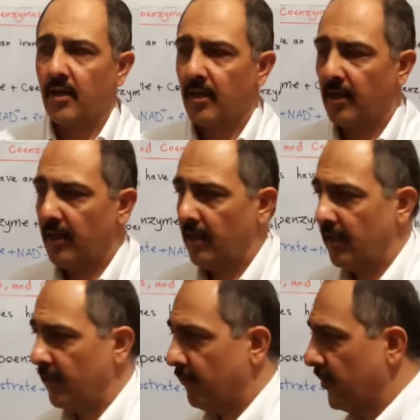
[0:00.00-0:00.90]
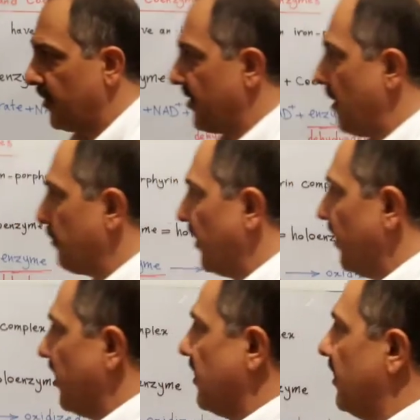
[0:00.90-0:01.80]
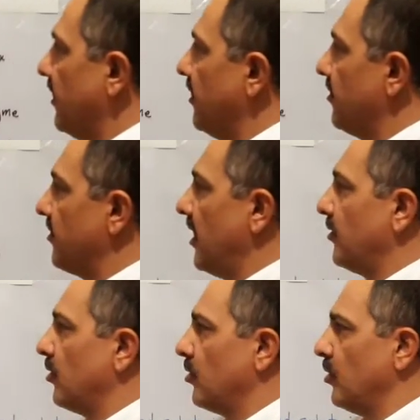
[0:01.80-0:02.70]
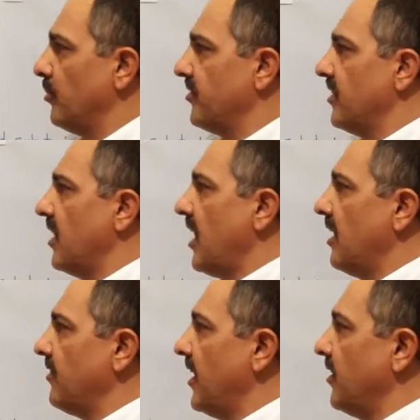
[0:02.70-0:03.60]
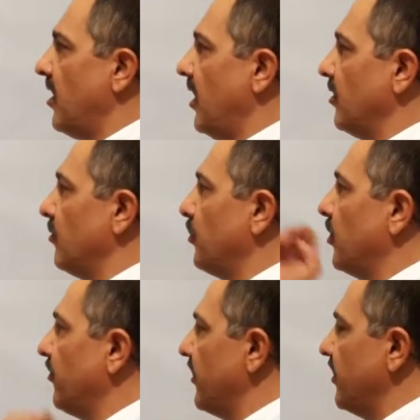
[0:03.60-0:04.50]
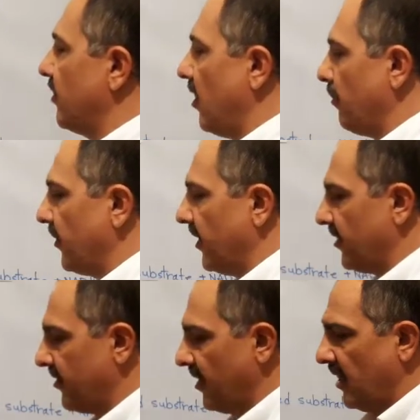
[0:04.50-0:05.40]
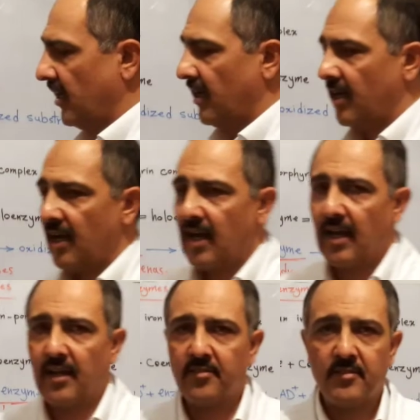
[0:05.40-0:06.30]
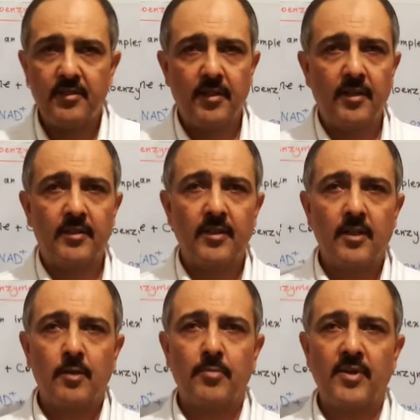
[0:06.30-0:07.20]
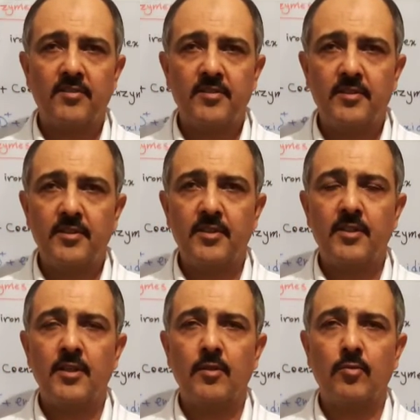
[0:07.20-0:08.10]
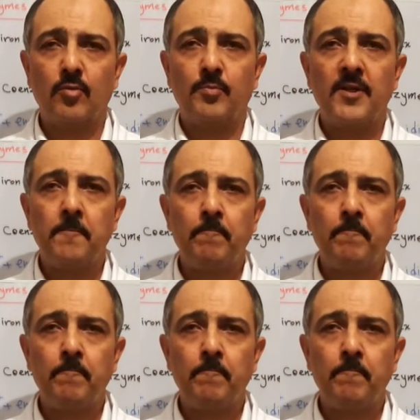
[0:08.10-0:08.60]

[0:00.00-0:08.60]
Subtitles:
For example, cytochromes have an iron porphyrin complex as their prosthetic group.